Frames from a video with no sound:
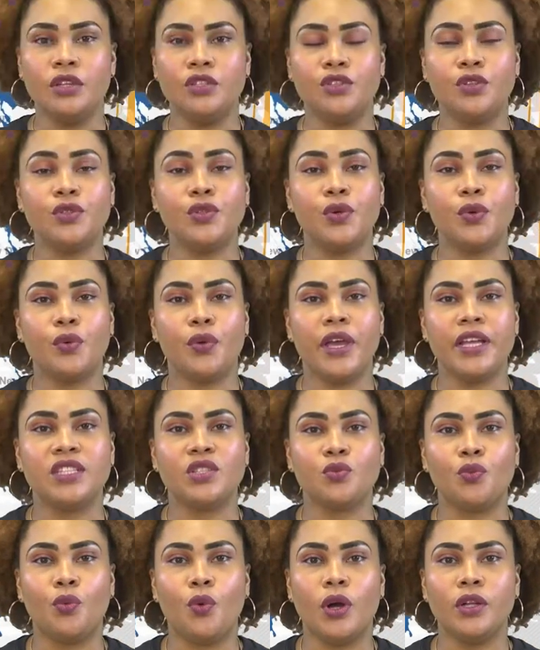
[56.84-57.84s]
due to grades
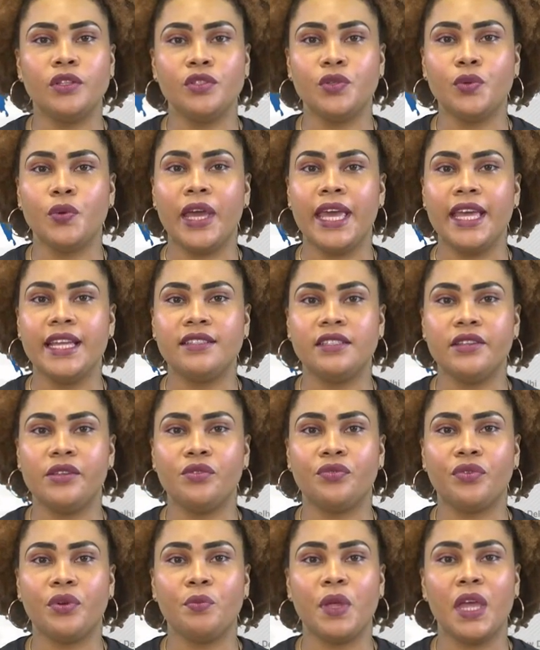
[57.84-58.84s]
1 to 18
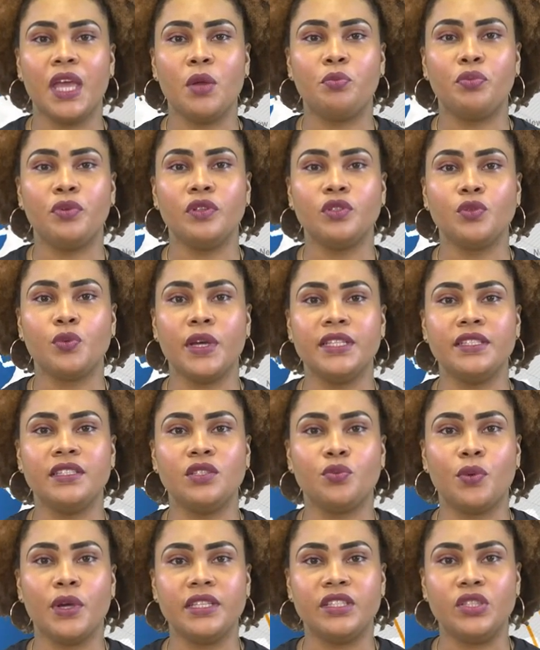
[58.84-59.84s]
from April
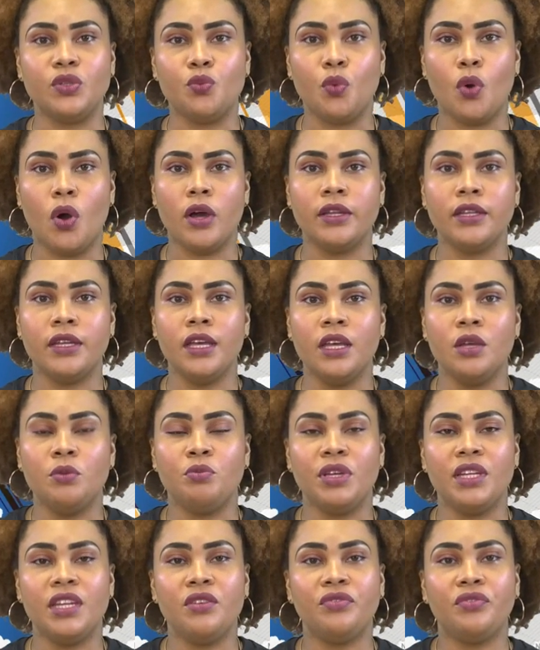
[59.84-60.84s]
2021
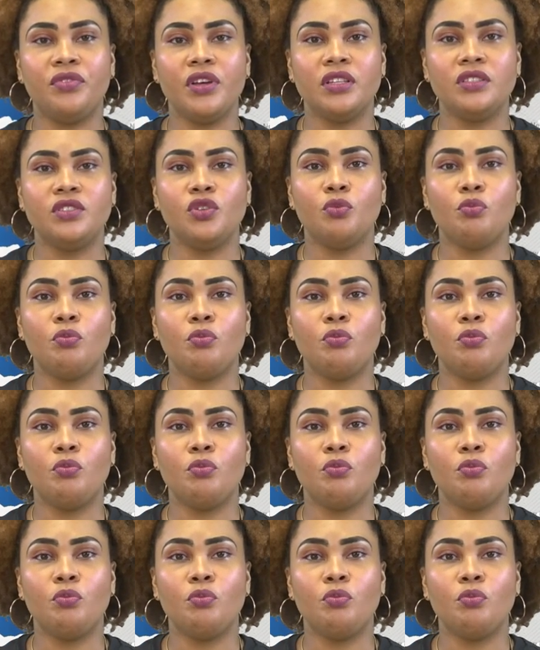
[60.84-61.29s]
be deferred to